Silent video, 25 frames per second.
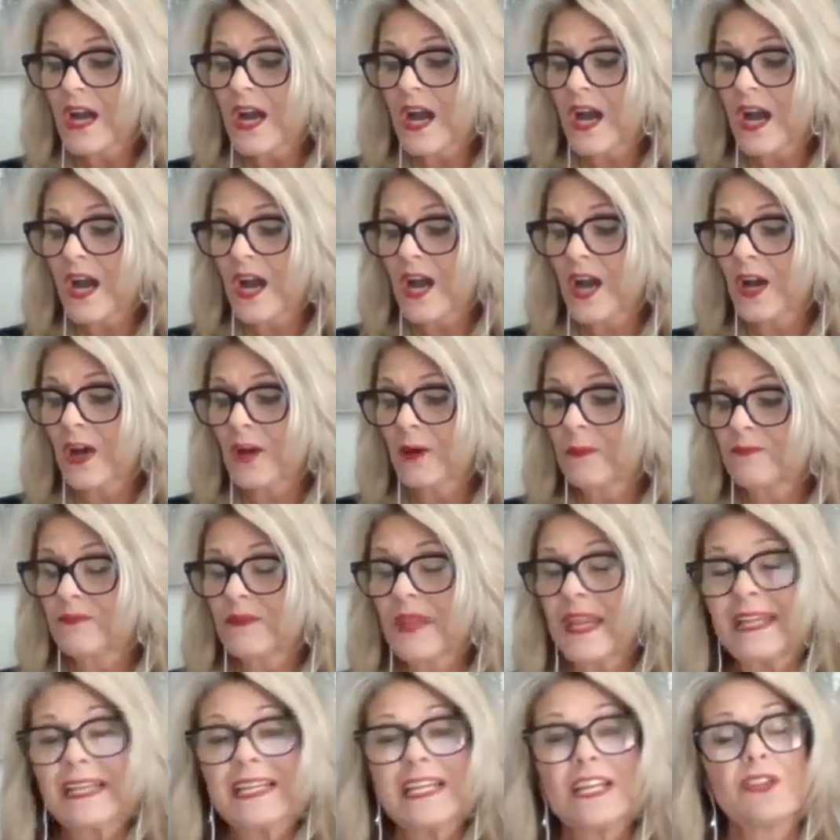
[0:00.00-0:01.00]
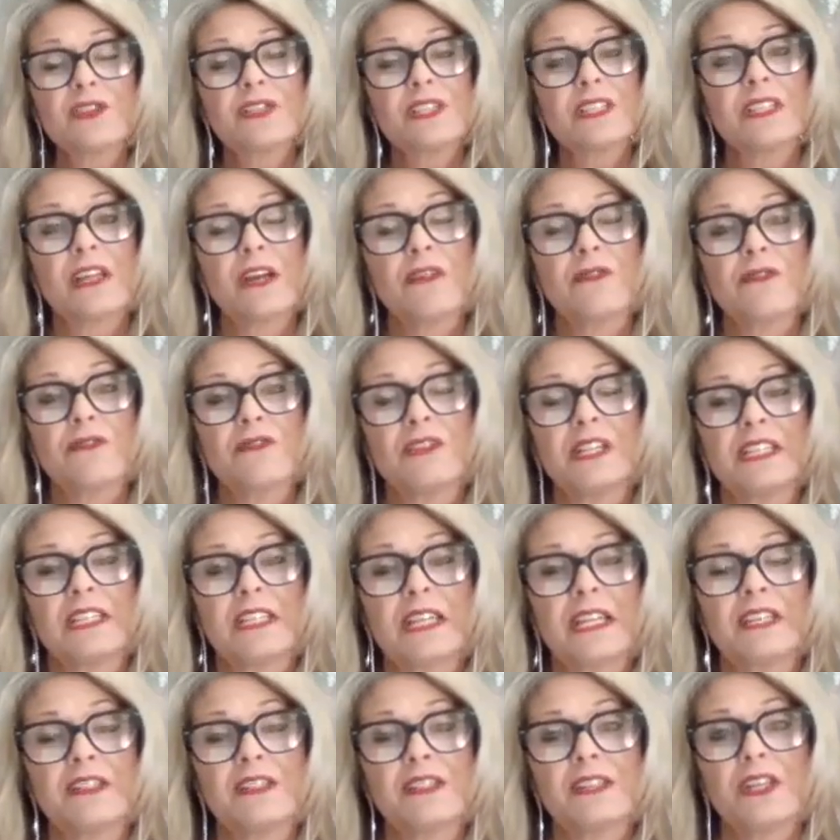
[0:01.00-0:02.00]
And here's another thing to
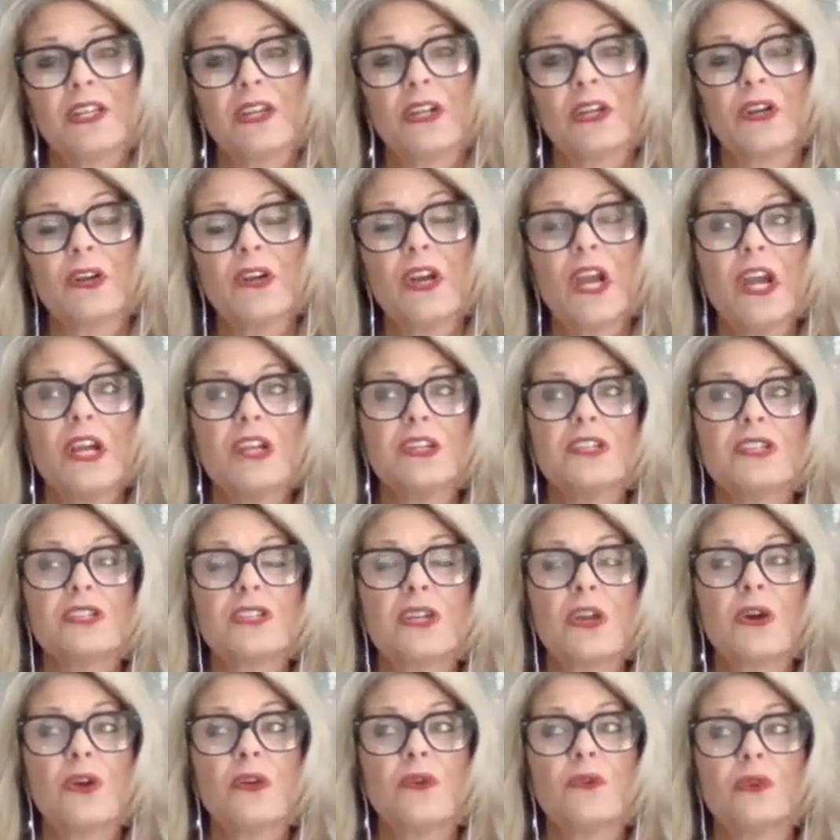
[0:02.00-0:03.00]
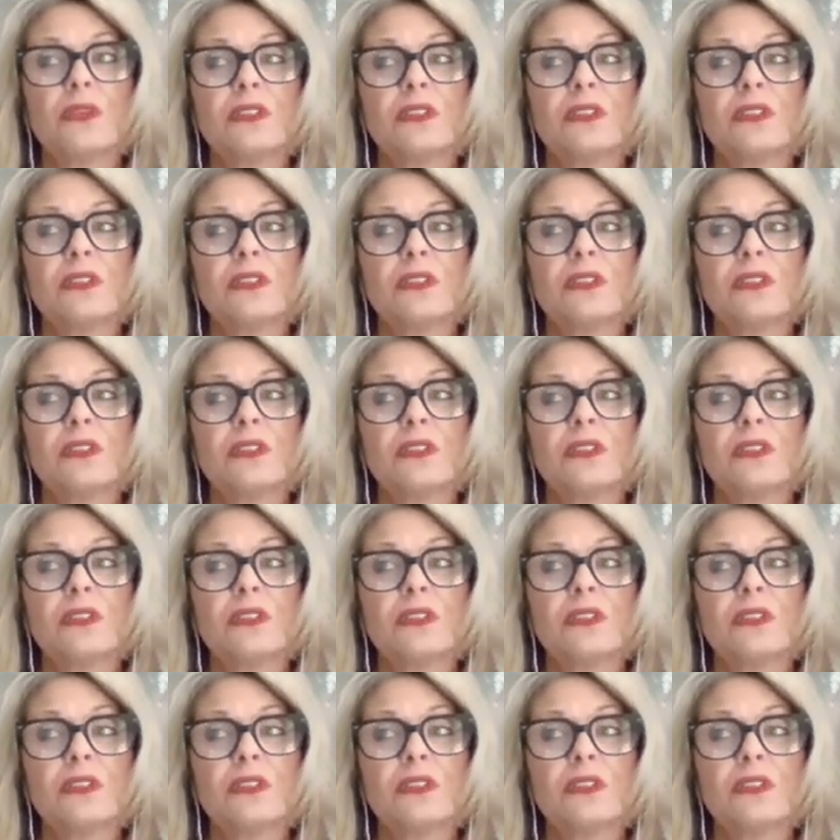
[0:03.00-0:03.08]
consider. So